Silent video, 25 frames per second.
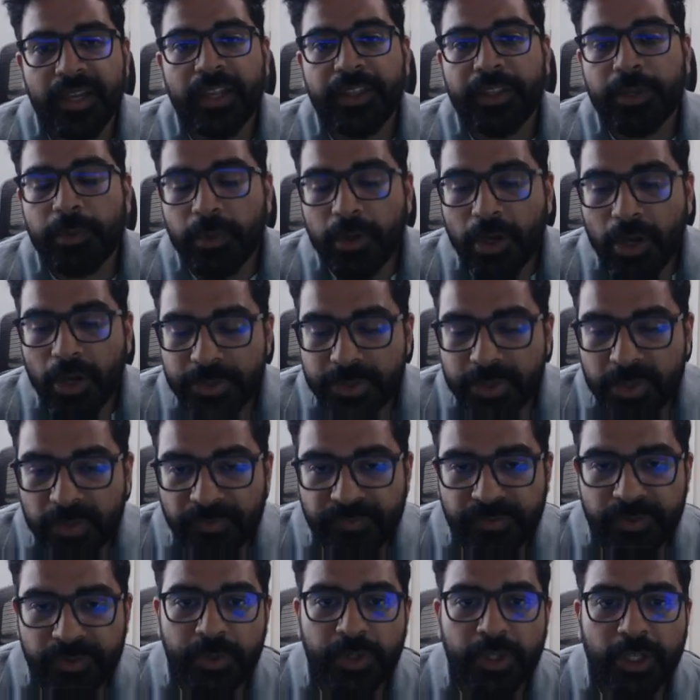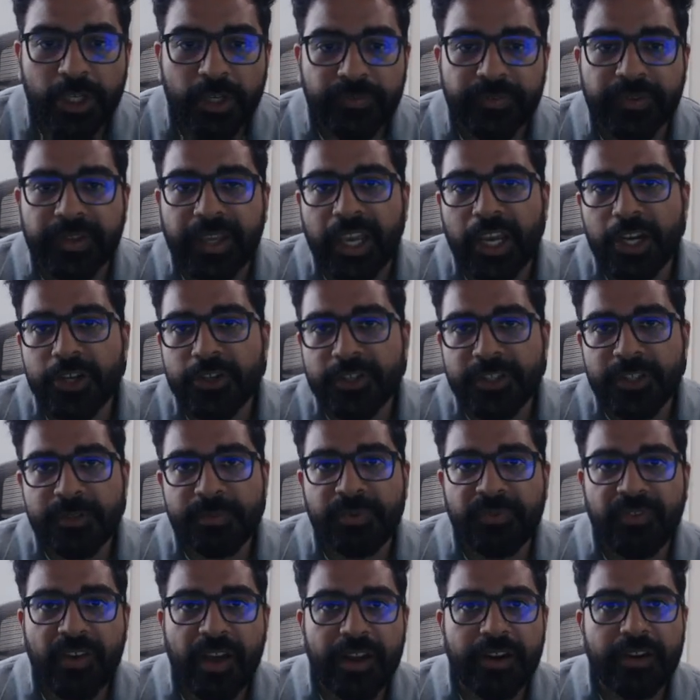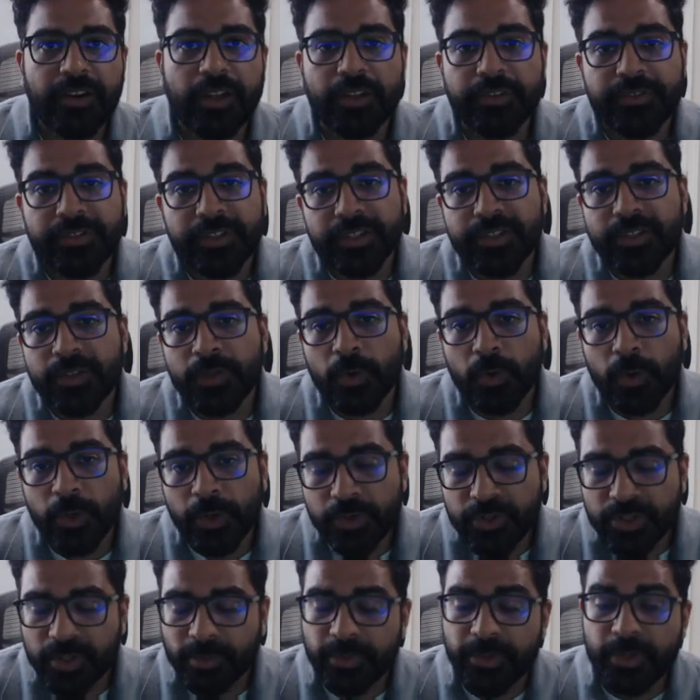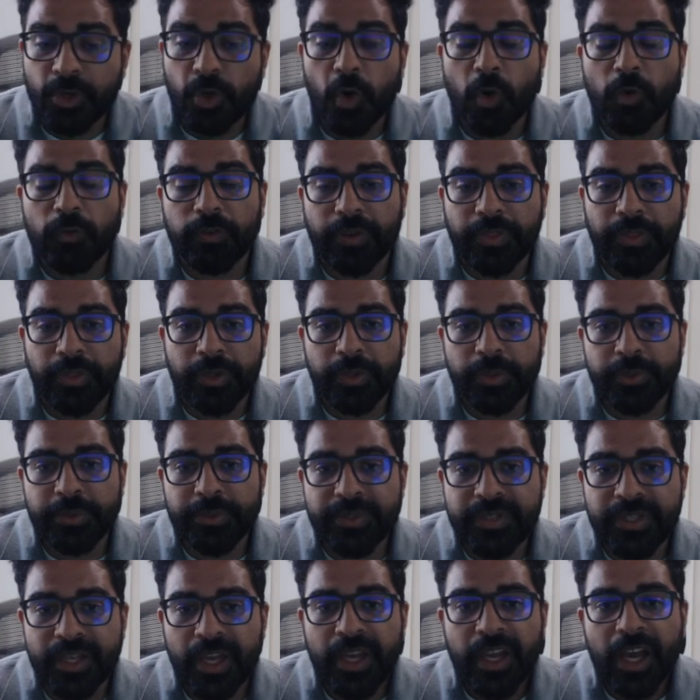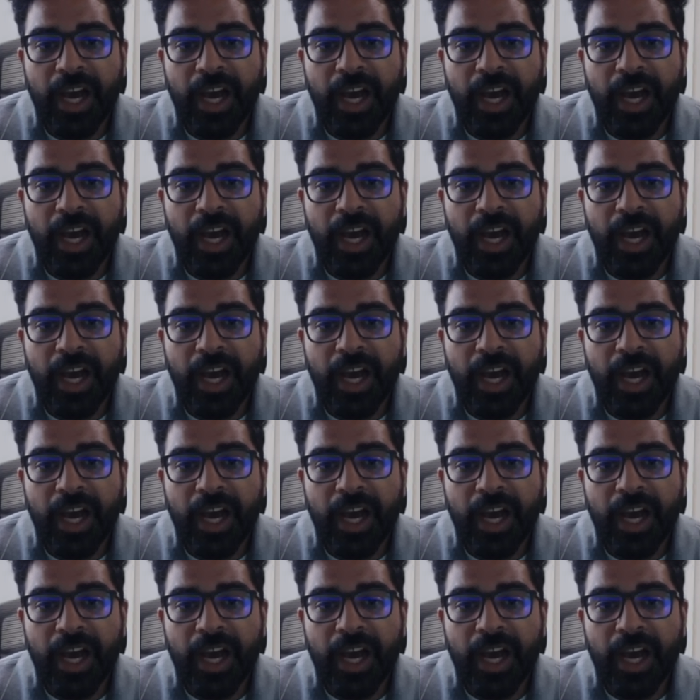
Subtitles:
There were also a few clarifications provided on Discord, so I'm going to go over those.